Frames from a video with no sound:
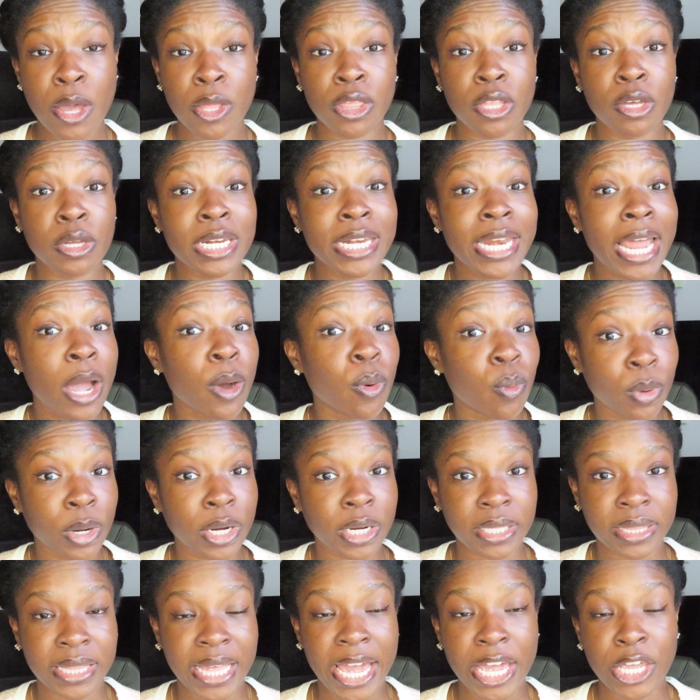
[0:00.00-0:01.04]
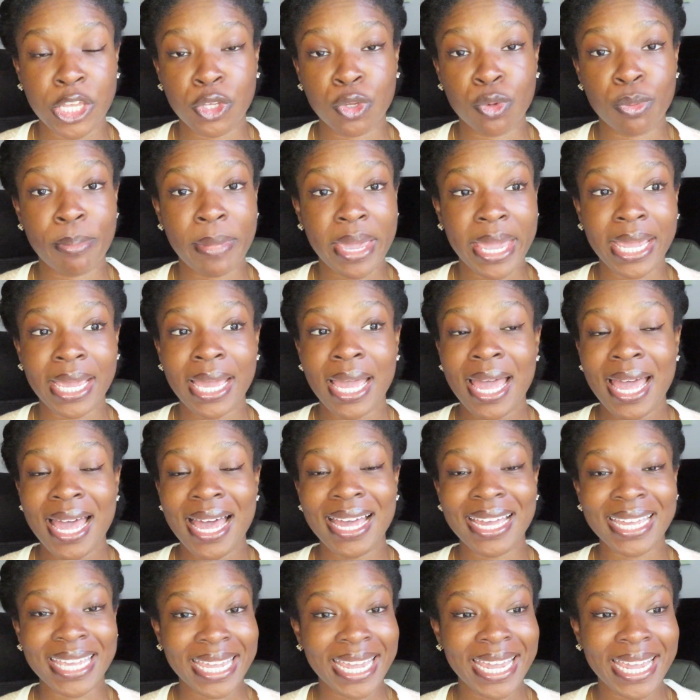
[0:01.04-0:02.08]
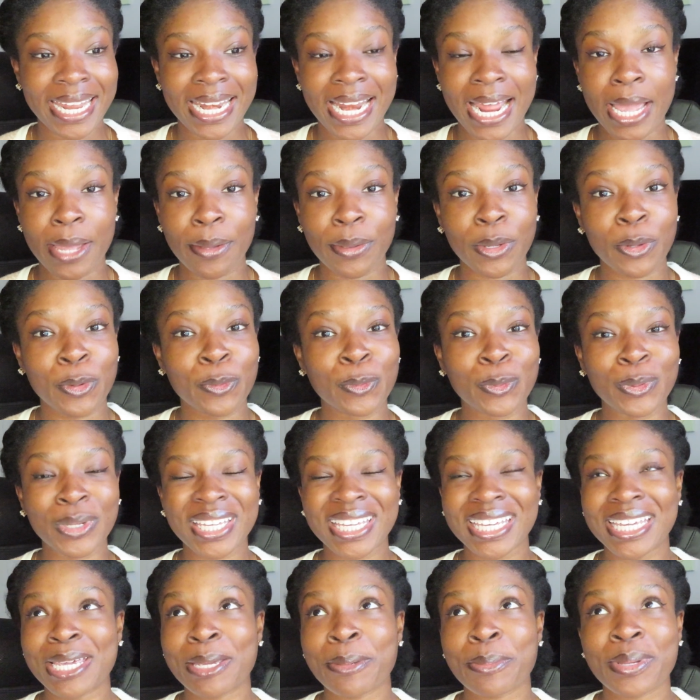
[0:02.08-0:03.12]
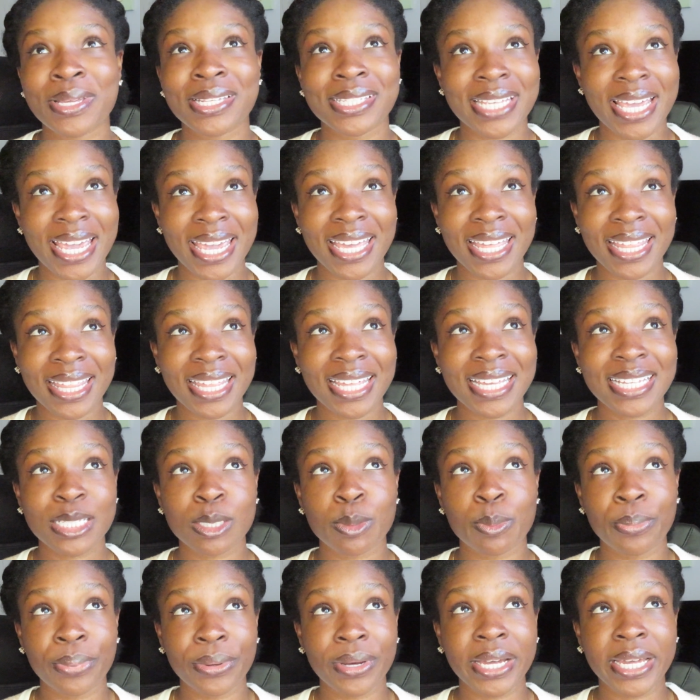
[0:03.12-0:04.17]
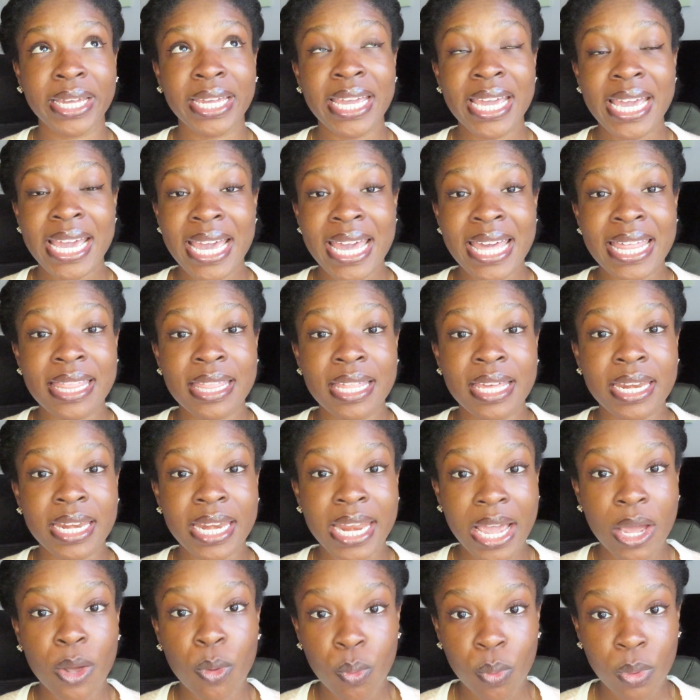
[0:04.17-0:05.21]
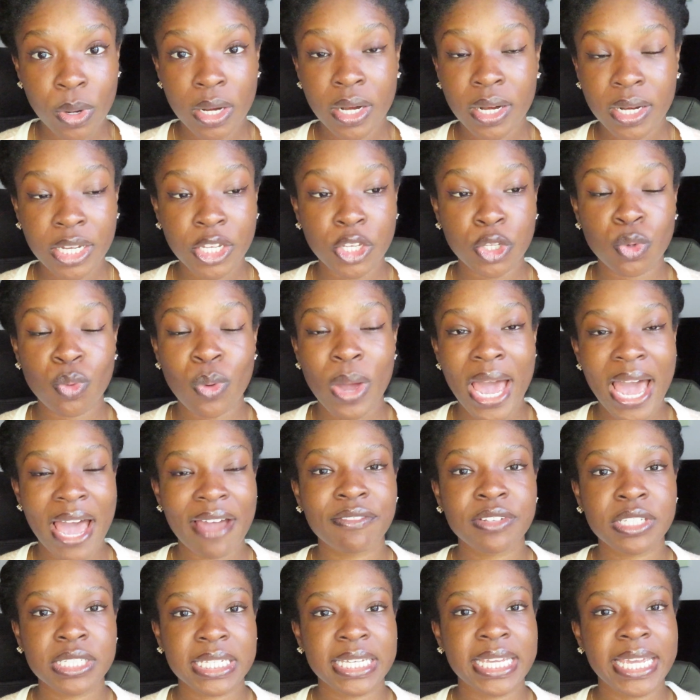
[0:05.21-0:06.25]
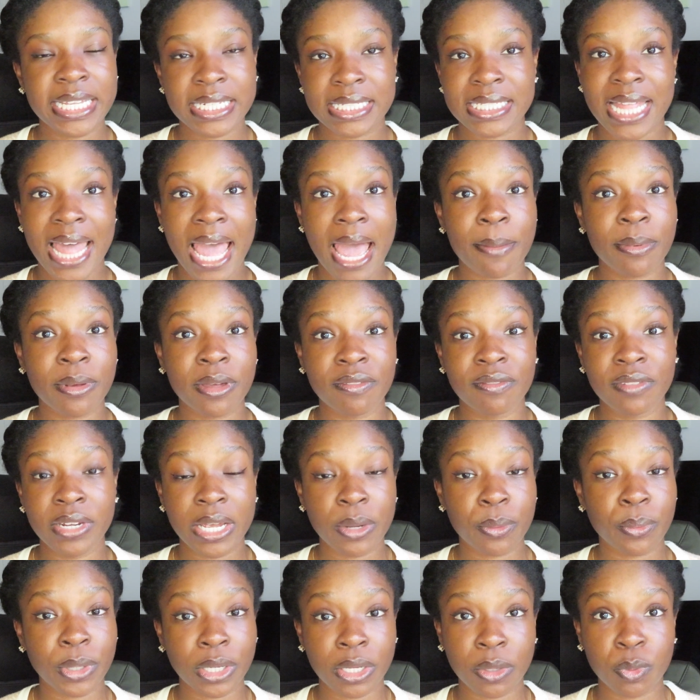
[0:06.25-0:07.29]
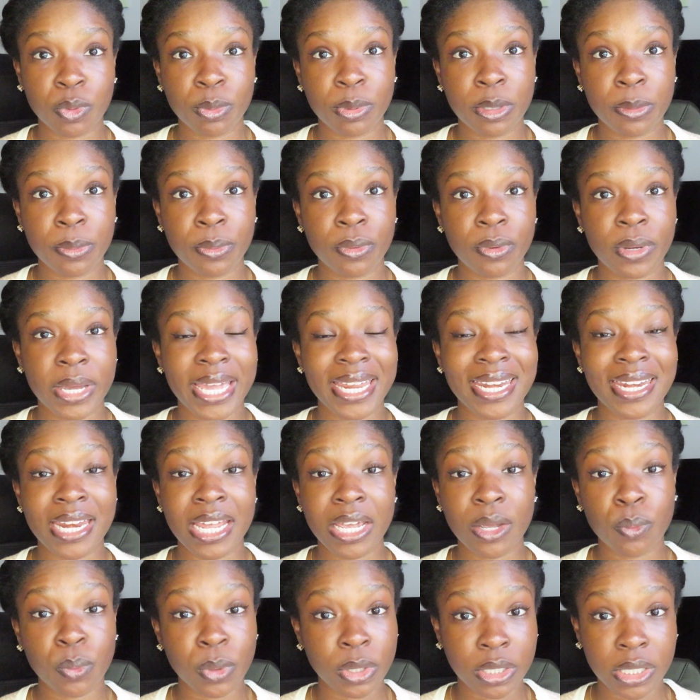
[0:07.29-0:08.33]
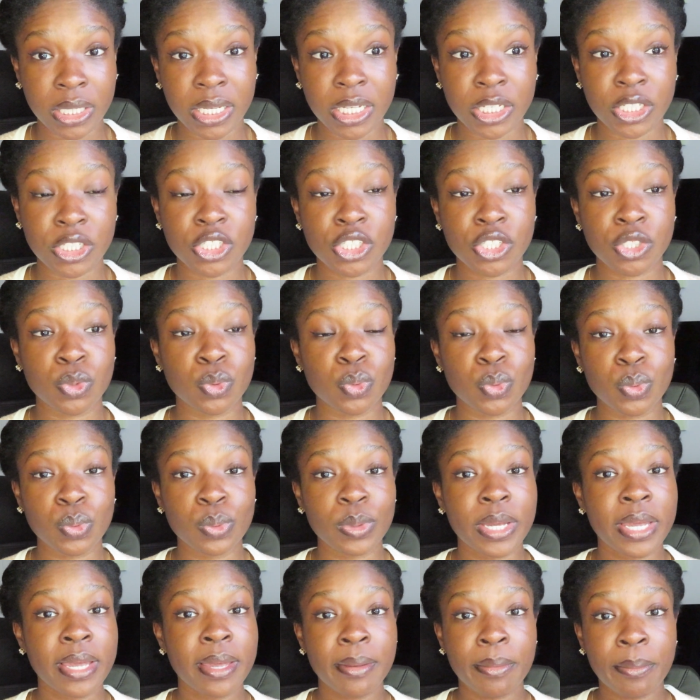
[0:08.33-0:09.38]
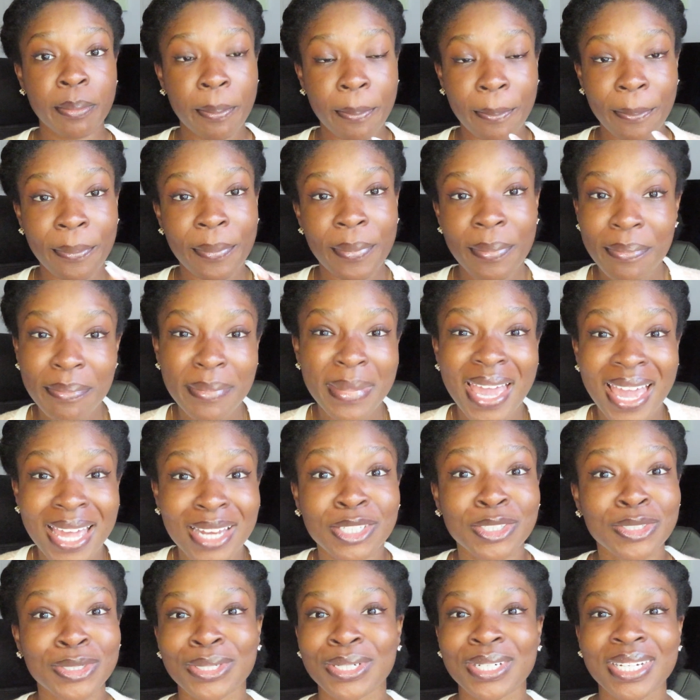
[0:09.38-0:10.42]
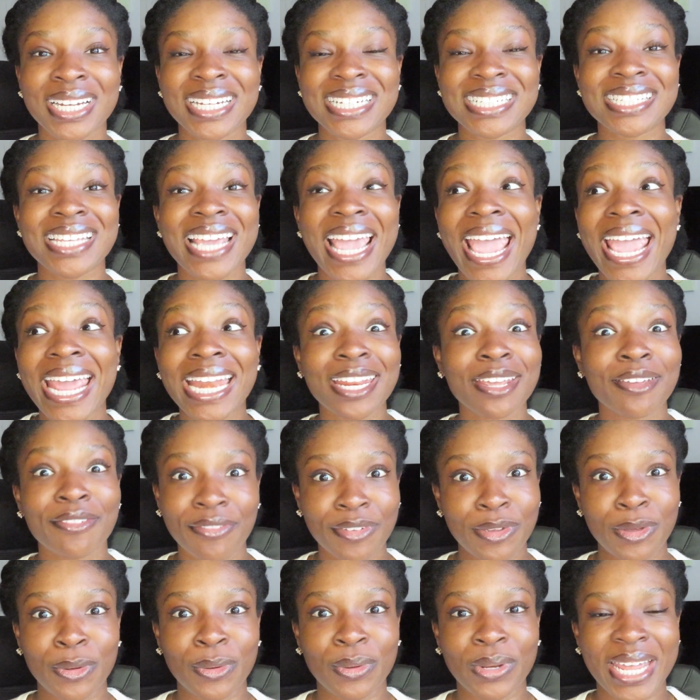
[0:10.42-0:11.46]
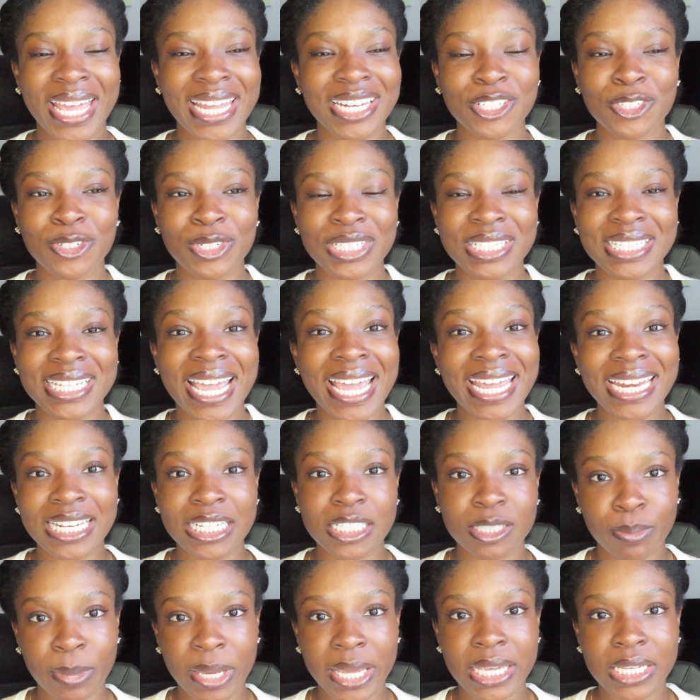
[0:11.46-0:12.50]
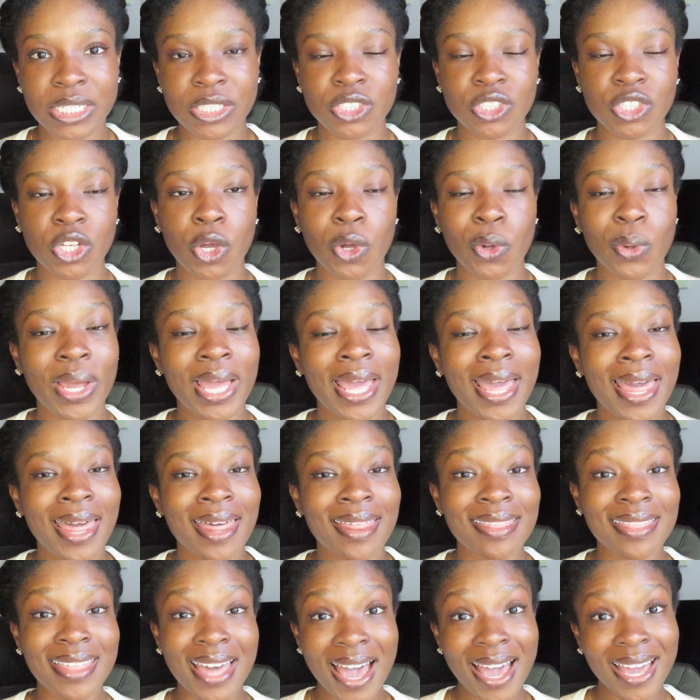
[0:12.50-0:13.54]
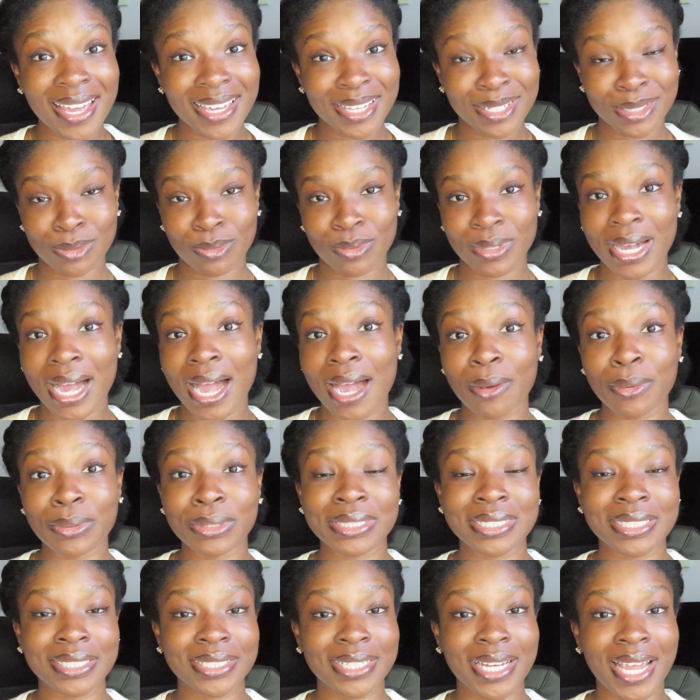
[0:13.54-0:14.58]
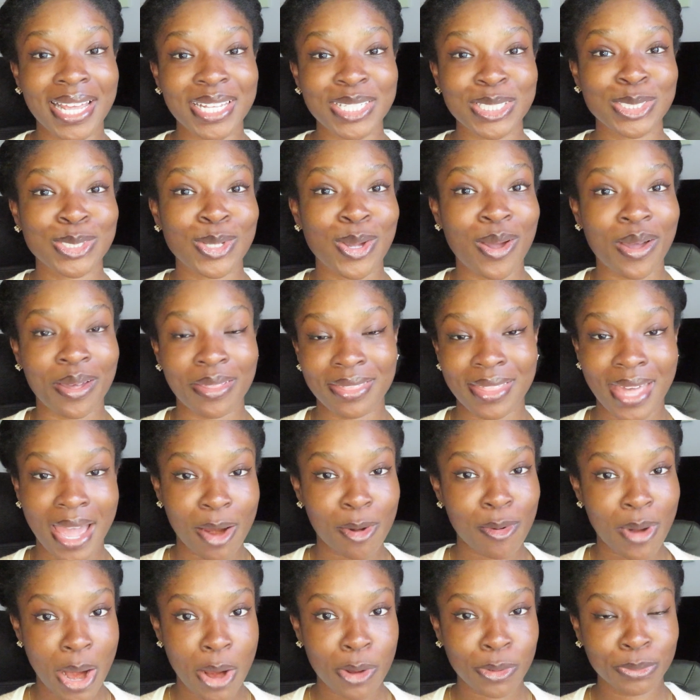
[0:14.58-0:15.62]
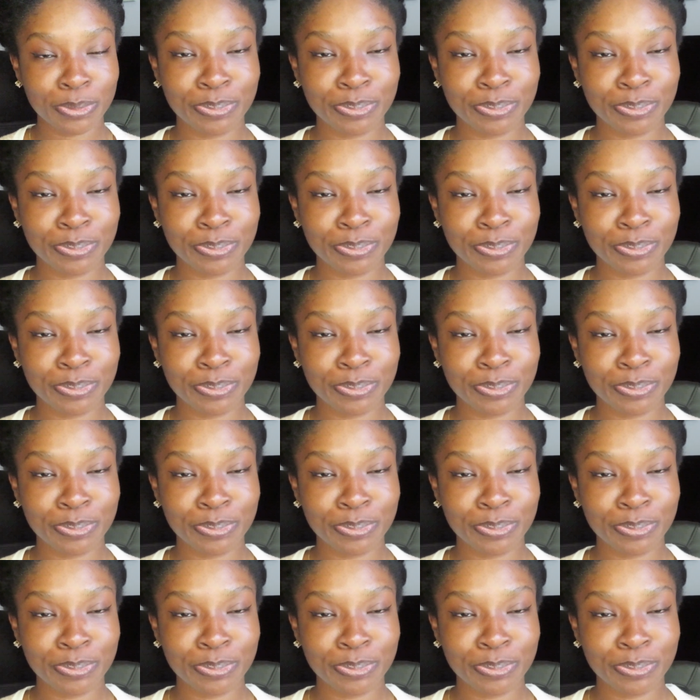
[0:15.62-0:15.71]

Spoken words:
the network that you make. Again, I will keep saying this, but the network, you have to get into the habit of networking with people and networking to enter into any field, enter into any space. So that is what I would suggest on that route.